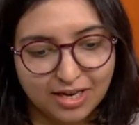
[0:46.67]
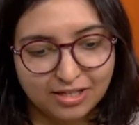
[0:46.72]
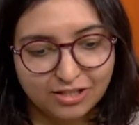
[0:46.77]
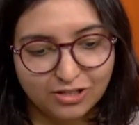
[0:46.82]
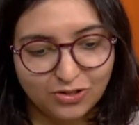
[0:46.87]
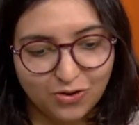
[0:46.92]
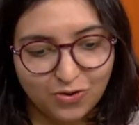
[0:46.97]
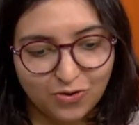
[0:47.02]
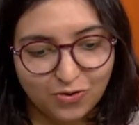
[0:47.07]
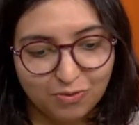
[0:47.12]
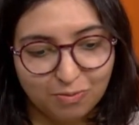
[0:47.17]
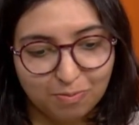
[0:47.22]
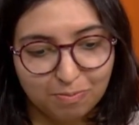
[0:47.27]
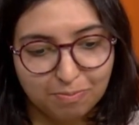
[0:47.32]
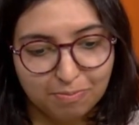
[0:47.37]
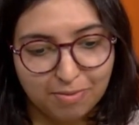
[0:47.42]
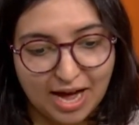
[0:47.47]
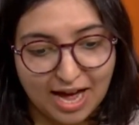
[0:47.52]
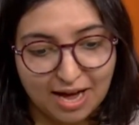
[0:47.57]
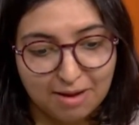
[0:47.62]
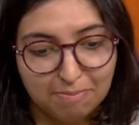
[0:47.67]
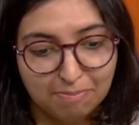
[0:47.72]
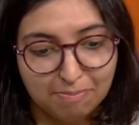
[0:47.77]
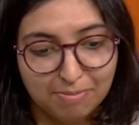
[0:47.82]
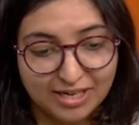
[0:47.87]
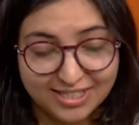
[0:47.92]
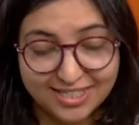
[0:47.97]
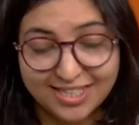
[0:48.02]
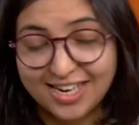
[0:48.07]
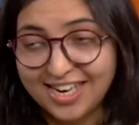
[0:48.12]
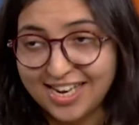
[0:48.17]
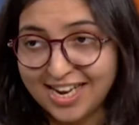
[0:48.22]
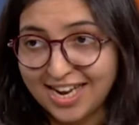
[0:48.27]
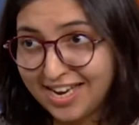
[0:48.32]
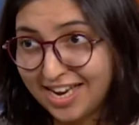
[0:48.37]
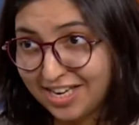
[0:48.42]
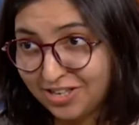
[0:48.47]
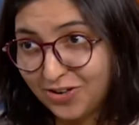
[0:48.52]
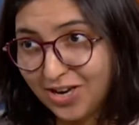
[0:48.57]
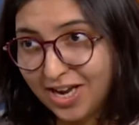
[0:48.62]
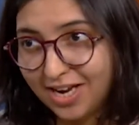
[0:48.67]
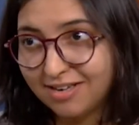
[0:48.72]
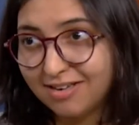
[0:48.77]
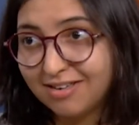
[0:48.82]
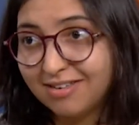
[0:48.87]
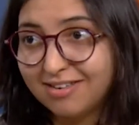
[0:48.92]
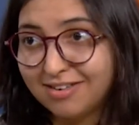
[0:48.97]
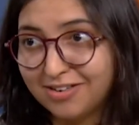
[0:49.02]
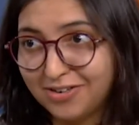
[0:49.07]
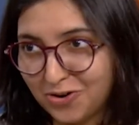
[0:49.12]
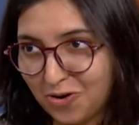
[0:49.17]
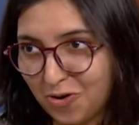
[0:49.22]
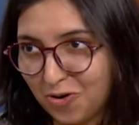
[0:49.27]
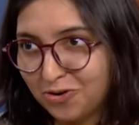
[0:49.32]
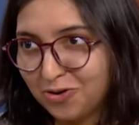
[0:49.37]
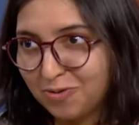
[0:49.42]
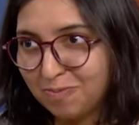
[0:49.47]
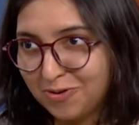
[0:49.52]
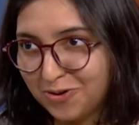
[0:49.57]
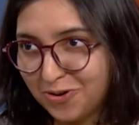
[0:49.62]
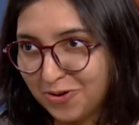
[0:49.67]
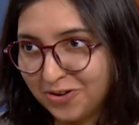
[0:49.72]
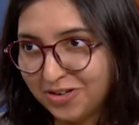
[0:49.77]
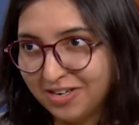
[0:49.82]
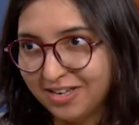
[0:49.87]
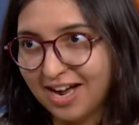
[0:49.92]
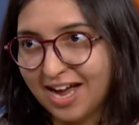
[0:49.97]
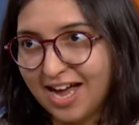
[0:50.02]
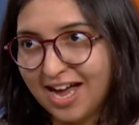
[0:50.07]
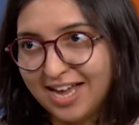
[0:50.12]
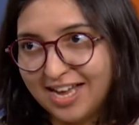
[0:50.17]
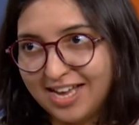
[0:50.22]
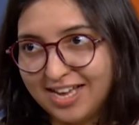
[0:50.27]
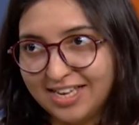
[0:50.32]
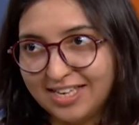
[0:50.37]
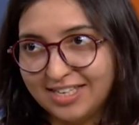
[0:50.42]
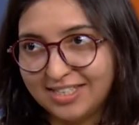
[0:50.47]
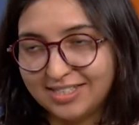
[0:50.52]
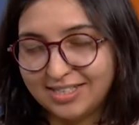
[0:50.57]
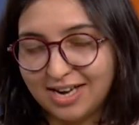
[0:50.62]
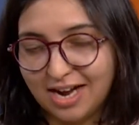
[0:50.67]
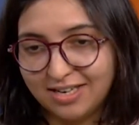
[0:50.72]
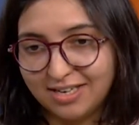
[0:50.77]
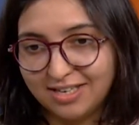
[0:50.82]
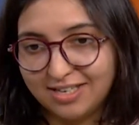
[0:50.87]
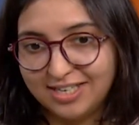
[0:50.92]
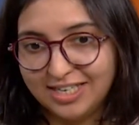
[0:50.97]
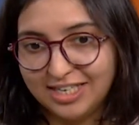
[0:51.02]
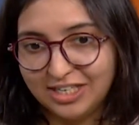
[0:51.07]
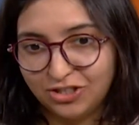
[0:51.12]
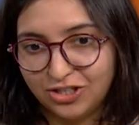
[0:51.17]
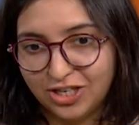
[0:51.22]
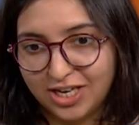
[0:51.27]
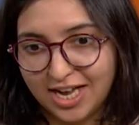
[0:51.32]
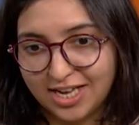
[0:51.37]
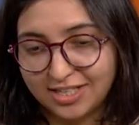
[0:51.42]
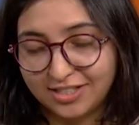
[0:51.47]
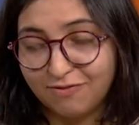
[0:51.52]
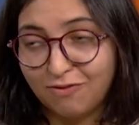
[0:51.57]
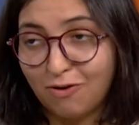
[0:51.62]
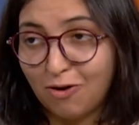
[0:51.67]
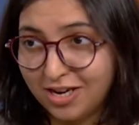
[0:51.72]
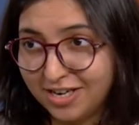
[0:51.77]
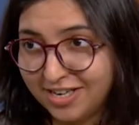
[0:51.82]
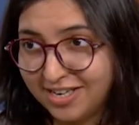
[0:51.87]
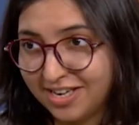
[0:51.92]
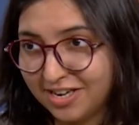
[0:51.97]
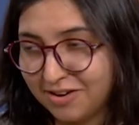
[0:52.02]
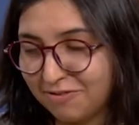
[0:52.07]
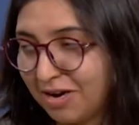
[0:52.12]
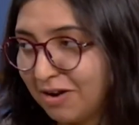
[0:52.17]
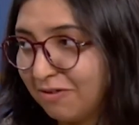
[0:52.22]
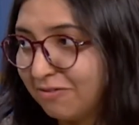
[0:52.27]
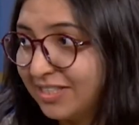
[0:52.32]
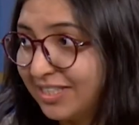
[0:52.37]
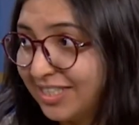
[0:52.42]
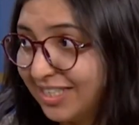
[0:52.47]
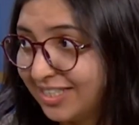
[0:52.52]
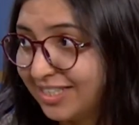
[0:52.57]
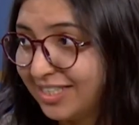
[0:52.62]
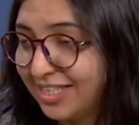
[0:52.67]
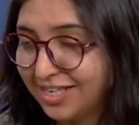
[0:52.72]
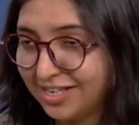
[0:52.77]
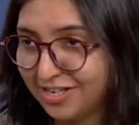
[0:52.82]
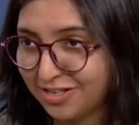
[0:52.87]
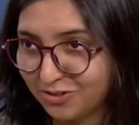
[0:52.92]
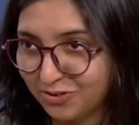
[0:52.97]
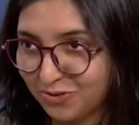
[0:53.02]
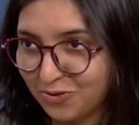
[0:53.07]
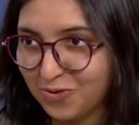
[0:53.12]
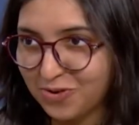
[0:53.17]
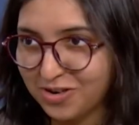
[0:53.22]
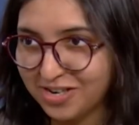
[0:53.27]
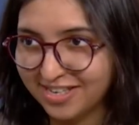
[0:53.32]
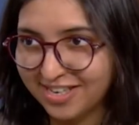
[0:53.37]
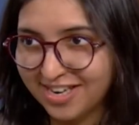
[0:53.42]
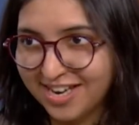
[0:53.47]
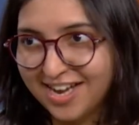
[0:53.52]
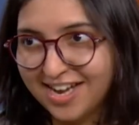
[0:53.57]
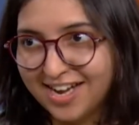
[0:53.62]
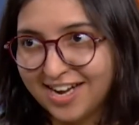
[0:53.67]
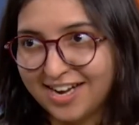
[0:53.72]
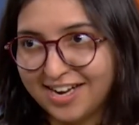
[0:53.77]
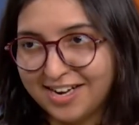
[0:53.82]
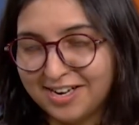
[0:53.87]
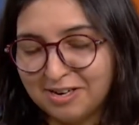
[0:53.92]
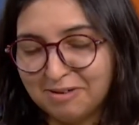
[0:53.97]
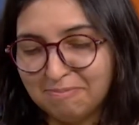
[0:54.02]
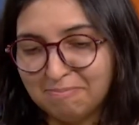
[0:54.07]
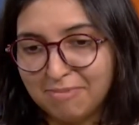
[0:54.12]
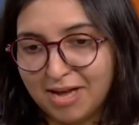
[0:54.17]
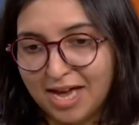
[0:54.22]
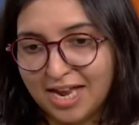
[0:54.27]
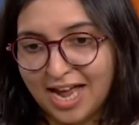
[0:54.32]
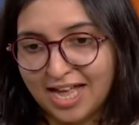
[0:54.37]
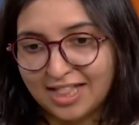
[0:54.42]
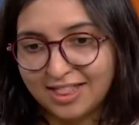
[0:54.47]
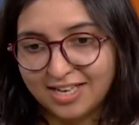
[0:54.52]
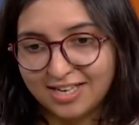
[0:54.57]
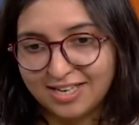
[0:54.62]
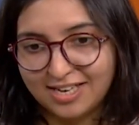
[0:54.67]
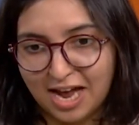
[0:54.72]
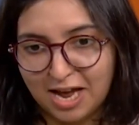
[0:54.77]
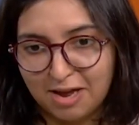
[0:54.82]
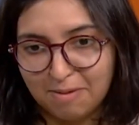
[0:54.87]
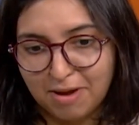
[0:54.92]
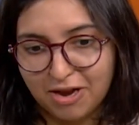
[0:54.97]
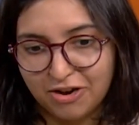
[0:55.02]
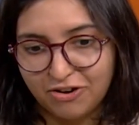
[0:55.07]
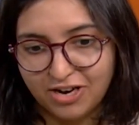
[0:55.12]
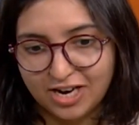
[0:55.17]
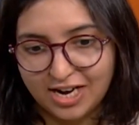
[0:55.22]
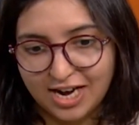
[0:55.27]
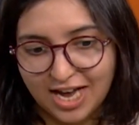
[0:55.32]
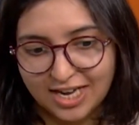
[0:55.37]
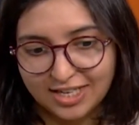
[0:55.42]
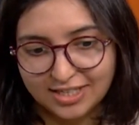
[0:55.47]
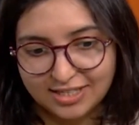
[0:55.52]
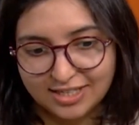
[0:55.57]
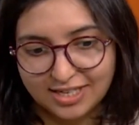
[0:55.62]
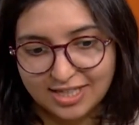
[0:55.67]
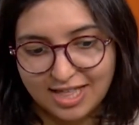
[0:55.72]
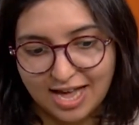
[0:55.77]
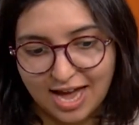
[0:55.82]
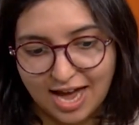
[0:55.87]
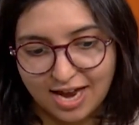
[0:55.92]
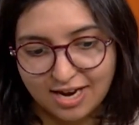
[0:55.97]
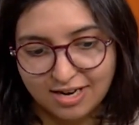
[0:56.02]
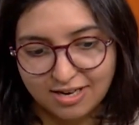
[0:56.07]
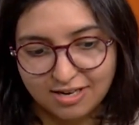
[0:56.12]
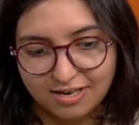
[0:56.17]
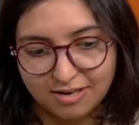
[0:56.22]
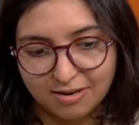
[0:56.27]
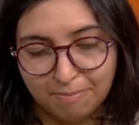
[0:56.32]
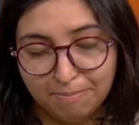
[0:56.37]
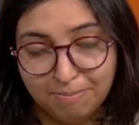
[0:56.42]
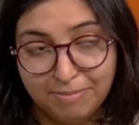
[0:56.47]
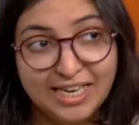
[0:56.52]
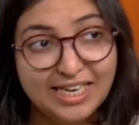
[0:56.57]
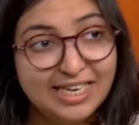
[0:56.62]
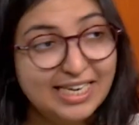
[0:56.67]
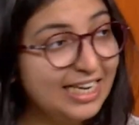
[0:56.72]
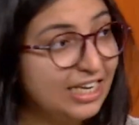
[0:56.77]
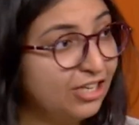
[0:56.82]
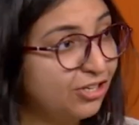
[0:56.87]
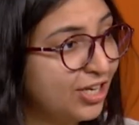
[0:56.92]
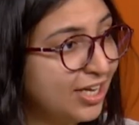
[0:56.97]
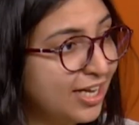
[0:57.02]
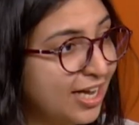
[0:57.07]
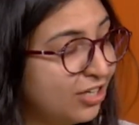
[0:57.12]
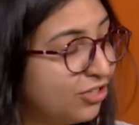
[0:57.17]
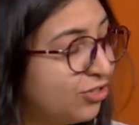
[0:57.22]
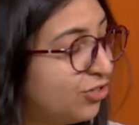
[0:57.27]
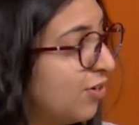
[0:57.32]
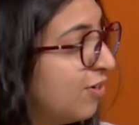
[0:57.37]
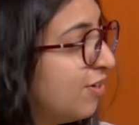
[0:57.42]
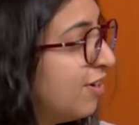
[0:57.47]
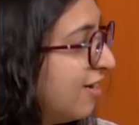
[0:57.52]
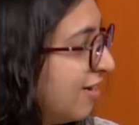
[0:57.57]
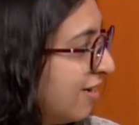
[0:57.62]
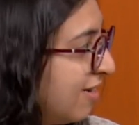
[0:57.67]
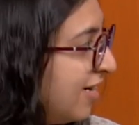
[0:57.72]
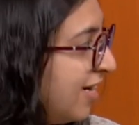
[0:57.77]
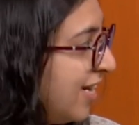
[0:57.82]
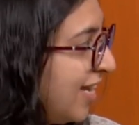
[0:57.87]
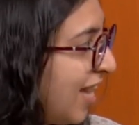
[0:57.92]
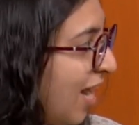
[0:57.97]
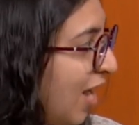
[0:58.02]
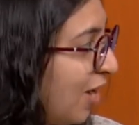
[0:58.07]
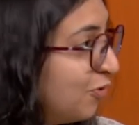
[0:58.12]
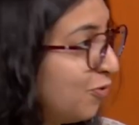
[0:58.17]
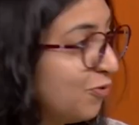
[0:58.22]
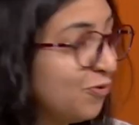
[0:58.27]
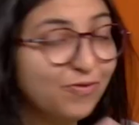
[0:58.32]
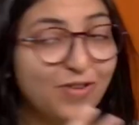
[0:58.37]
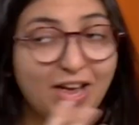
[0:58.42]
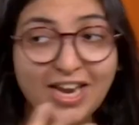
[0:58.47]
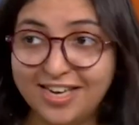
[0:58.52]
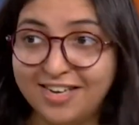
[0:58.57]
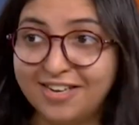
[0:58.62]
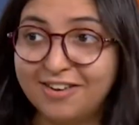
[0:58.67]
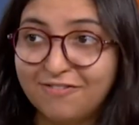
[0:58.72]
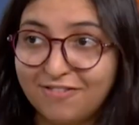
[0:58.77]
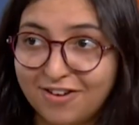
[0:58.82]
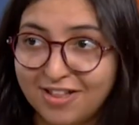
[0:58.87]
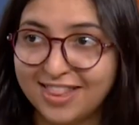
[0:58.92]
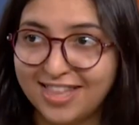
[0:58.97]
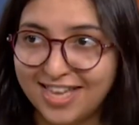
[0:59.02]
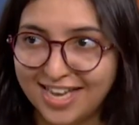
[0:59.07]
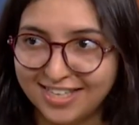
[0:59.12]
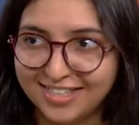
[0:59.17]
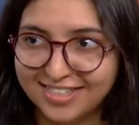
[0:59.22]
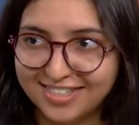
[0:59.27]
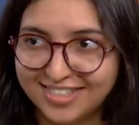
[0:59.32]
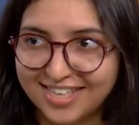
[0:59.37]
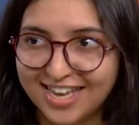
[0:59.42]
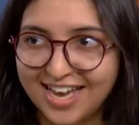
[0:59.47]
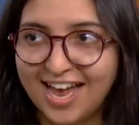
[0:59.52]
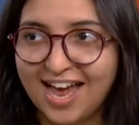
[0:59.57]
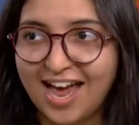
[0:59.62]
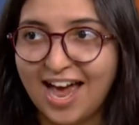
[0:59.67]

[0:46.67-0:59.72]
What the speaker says: So I'm basically an educator turned entrepreneur. I started teaching as a volunteer when I was 16 years old. And at the time I realized that me teaching and children learning are two very different things.